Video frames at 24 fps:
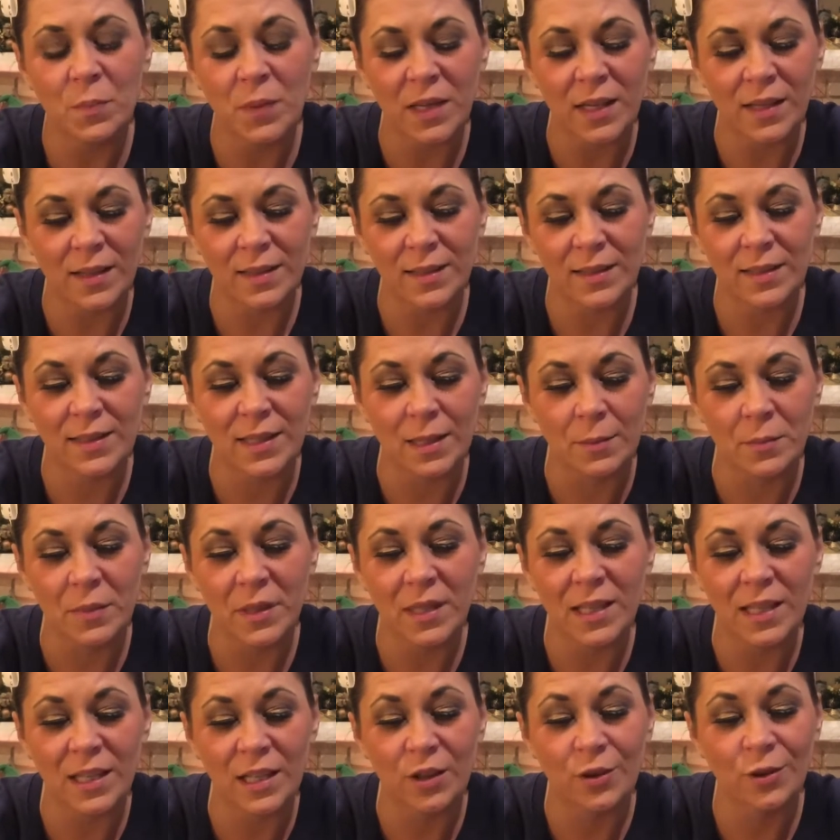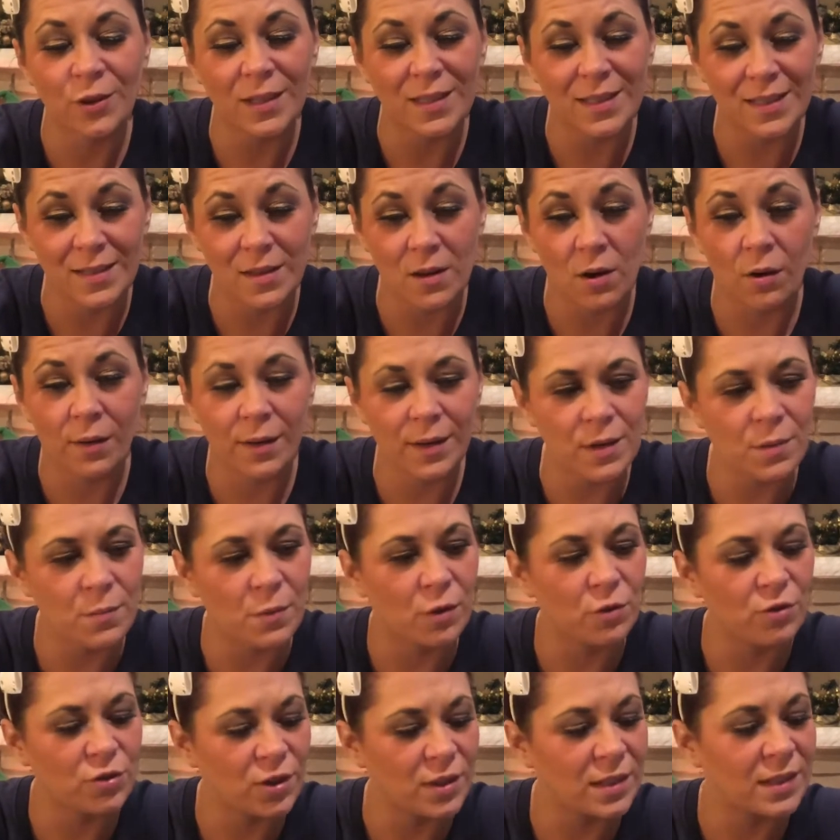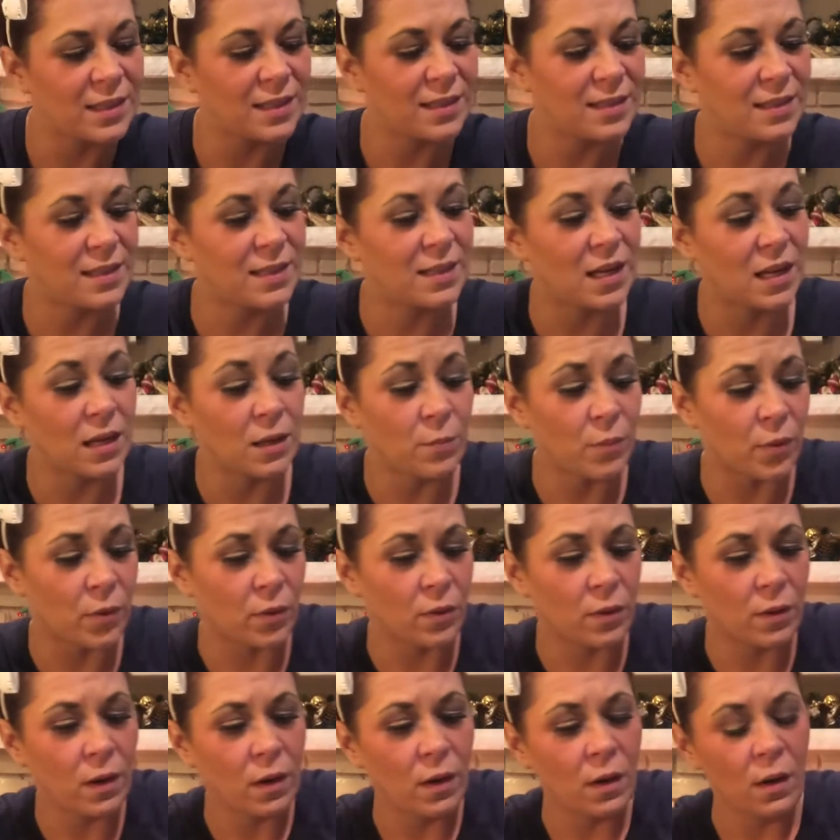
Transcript: because somebody here is not emotionally stable.